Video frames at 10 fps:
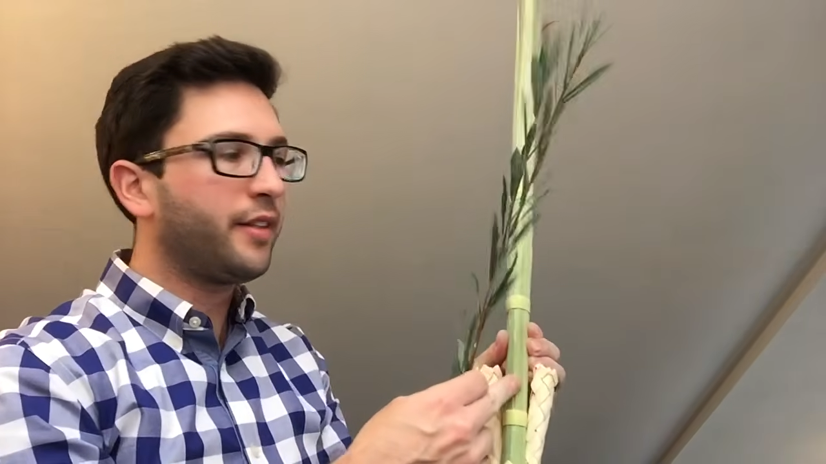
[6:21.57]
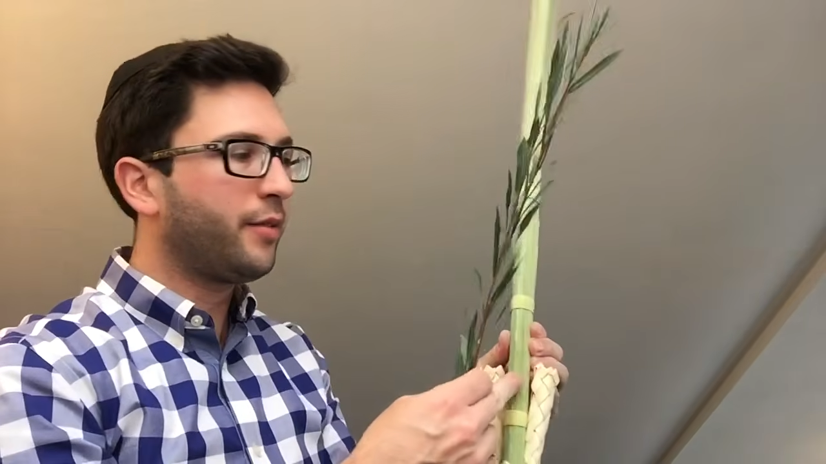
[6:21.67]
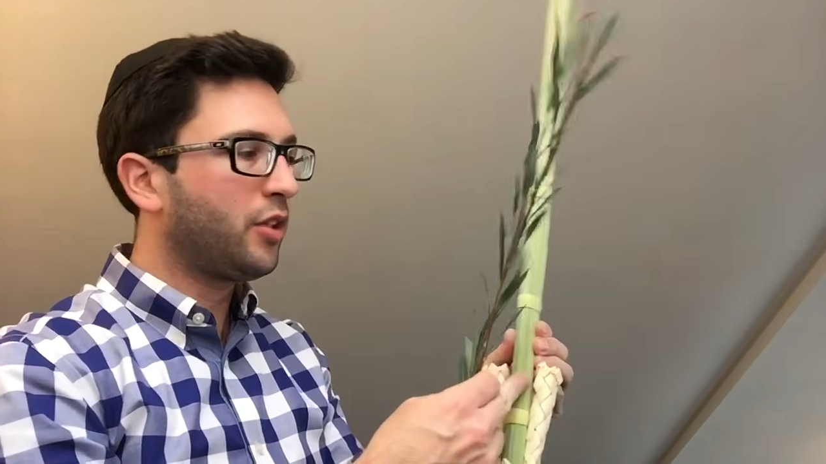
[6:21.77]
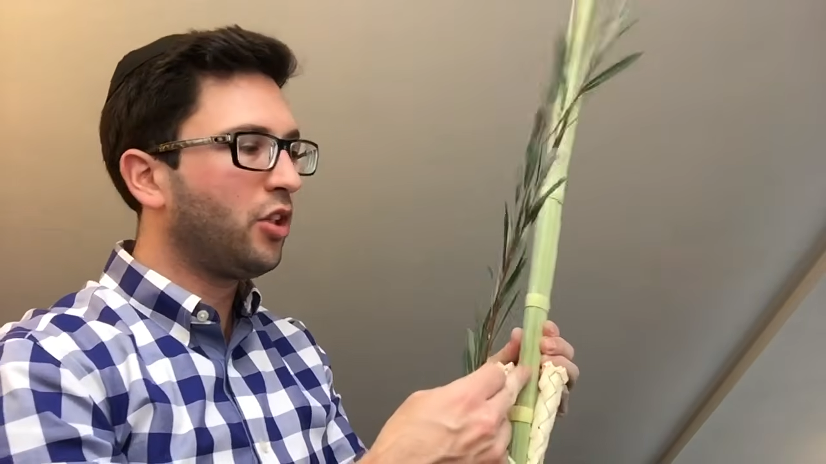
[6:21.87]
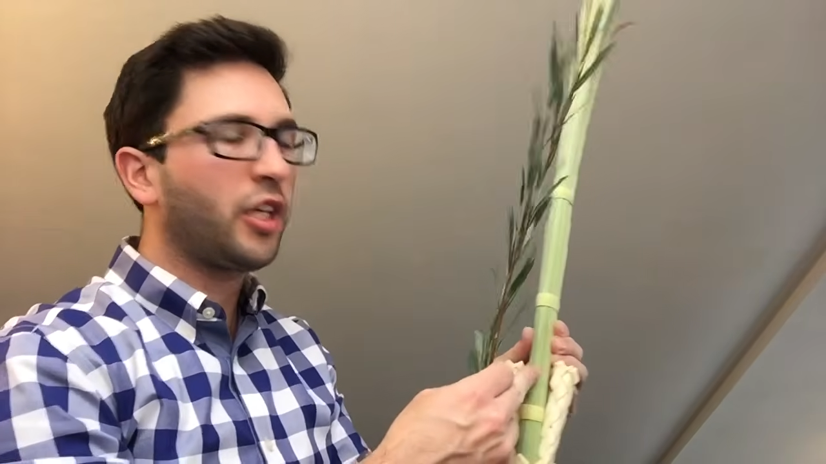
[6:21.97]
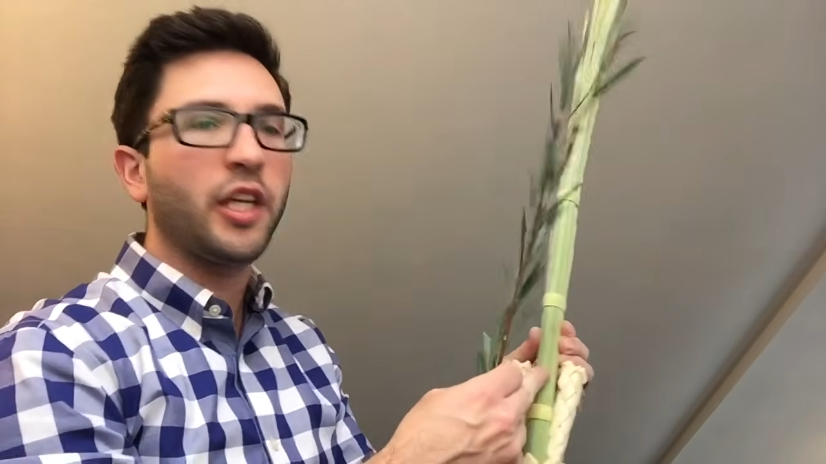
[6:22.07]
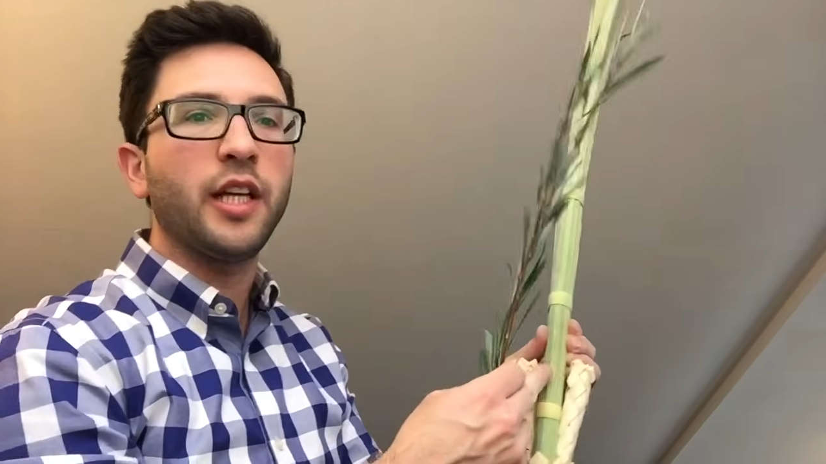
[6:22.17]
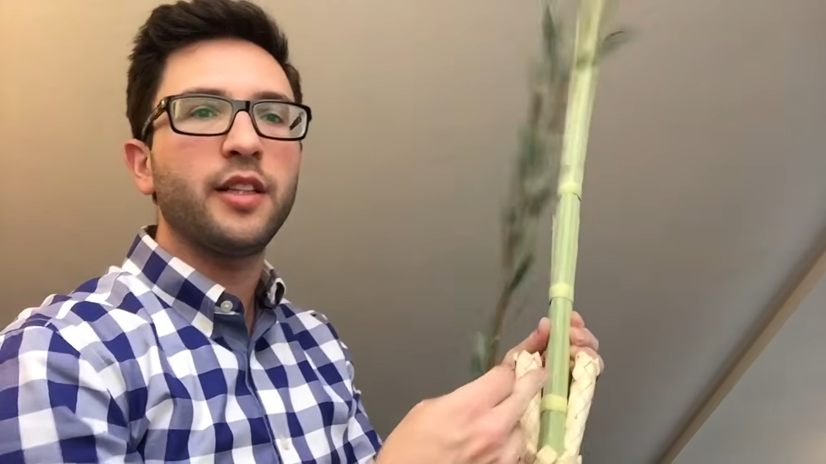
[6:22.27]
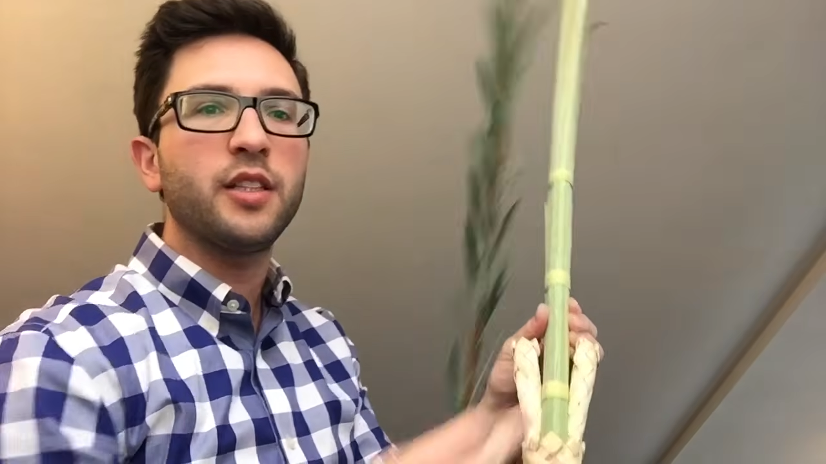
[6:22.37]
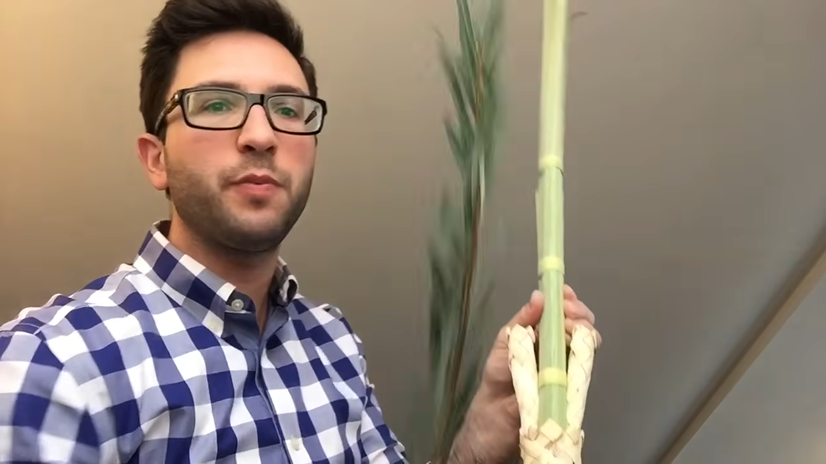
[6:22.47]
when you're looking
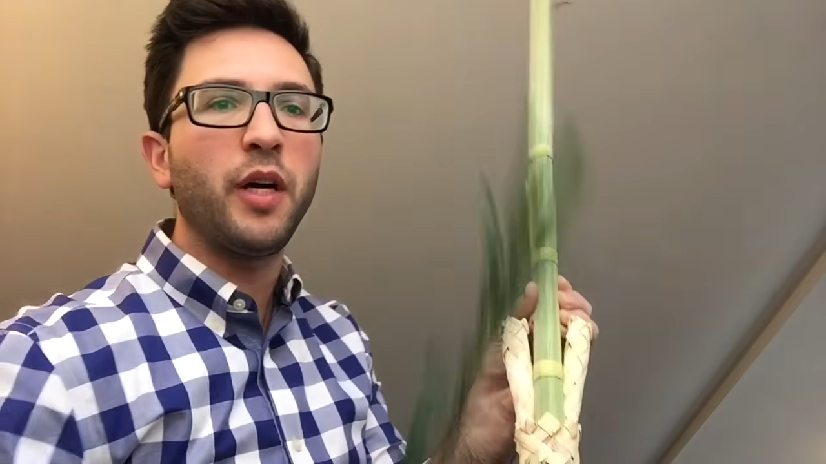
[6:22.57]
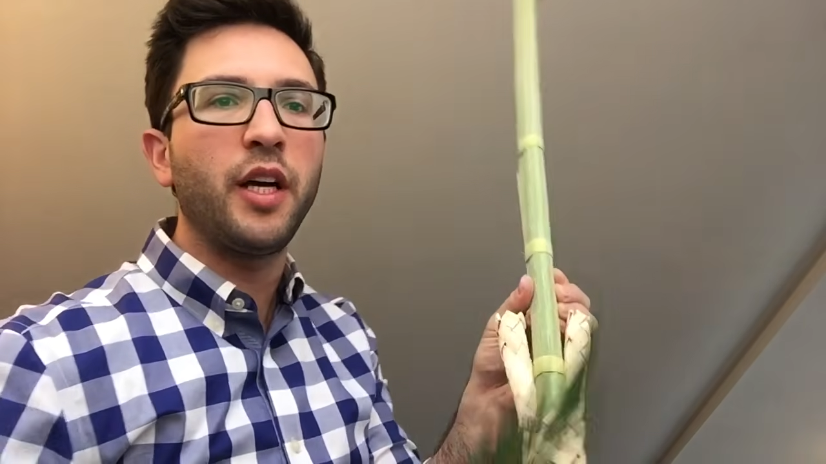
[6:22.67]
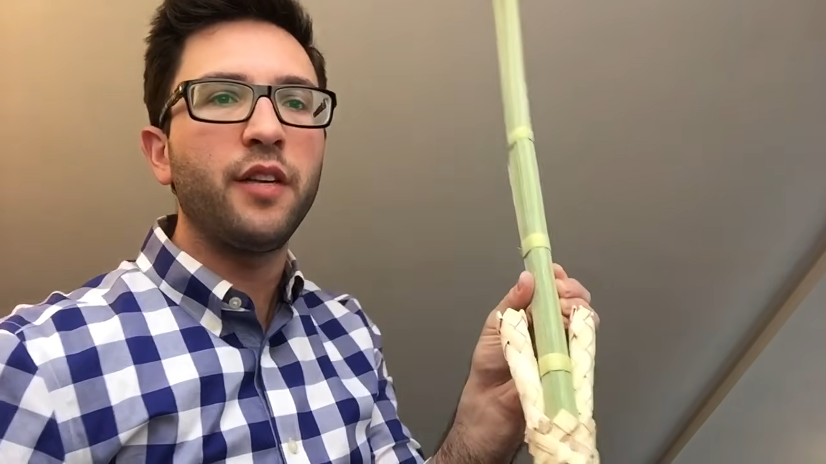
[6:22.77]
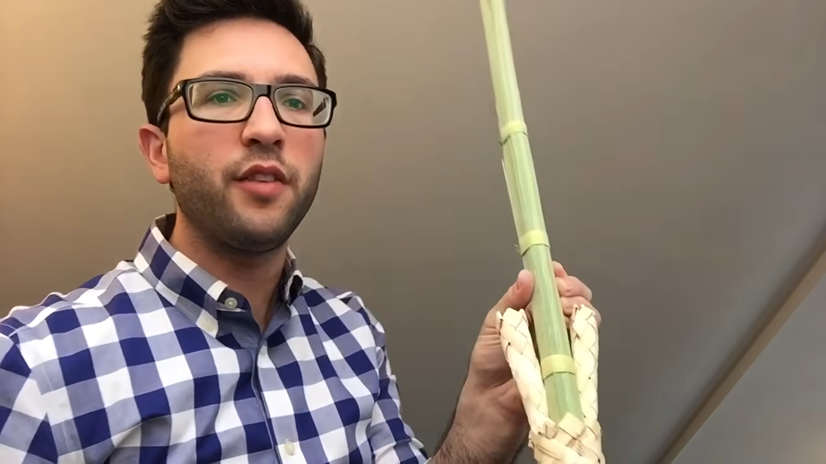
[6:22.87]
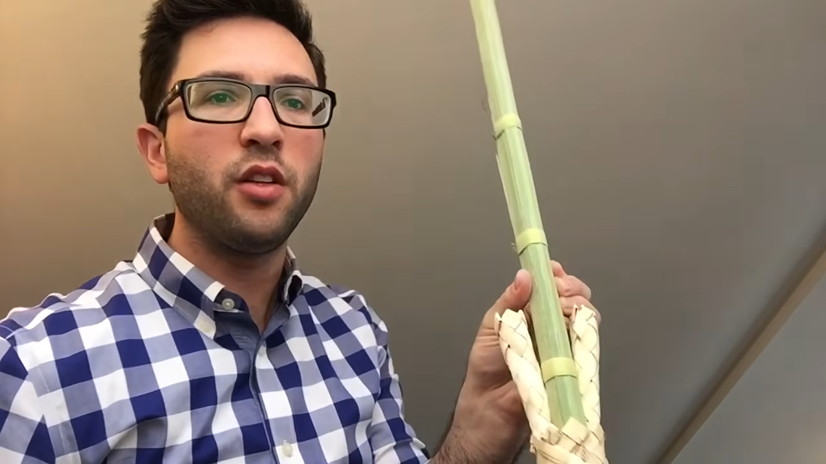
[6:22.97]
at the spine of the